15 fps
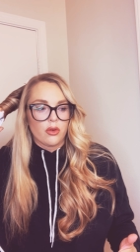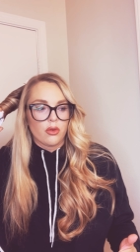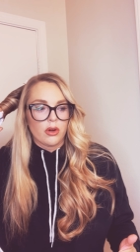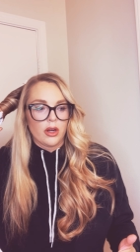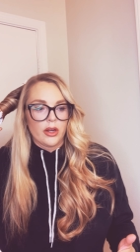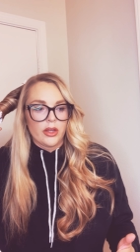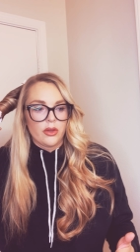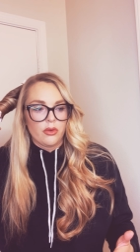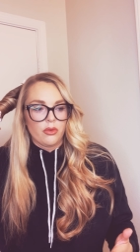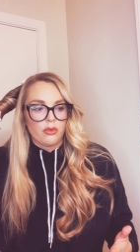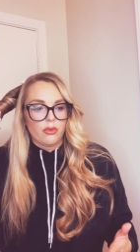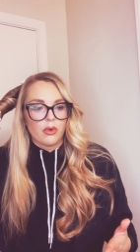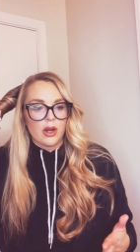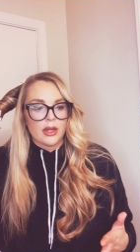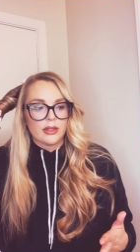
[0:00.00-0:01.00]
or you
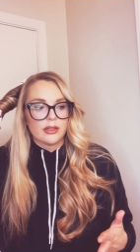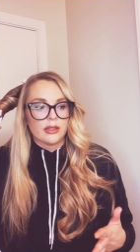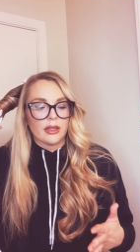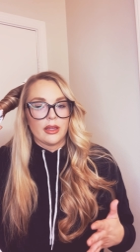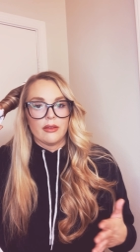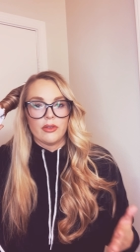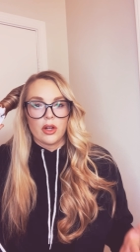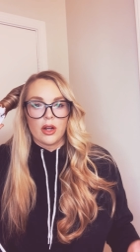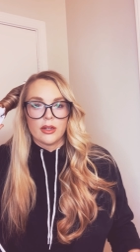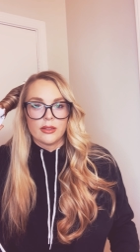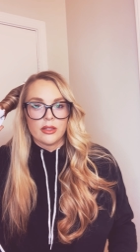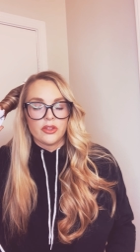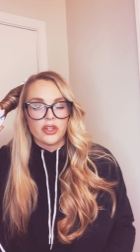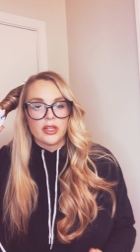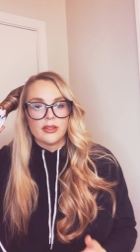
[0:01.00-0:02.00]
want to give your heart
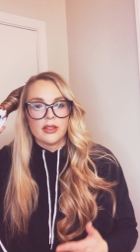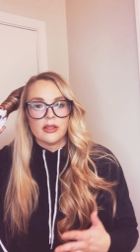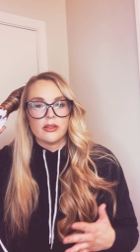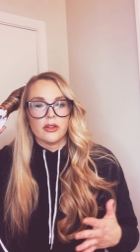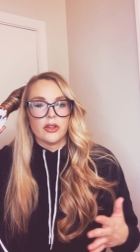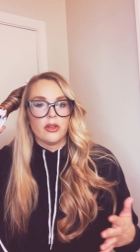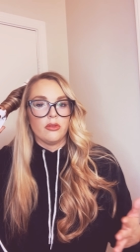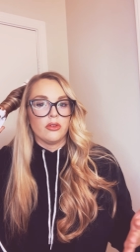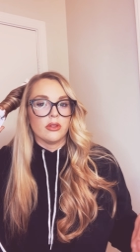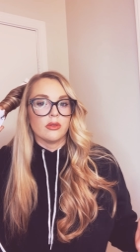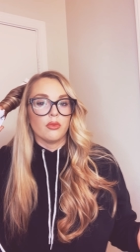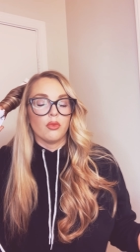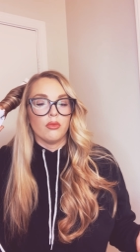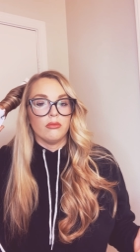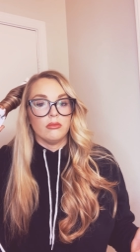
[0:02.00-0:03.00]
to Jesus, or you just
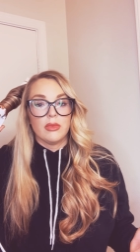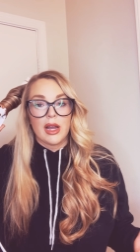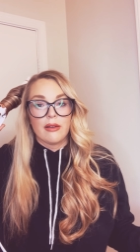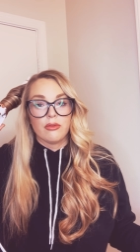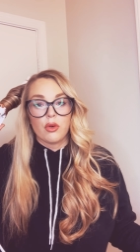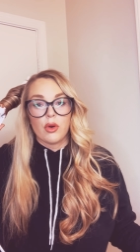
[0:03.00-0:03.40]
have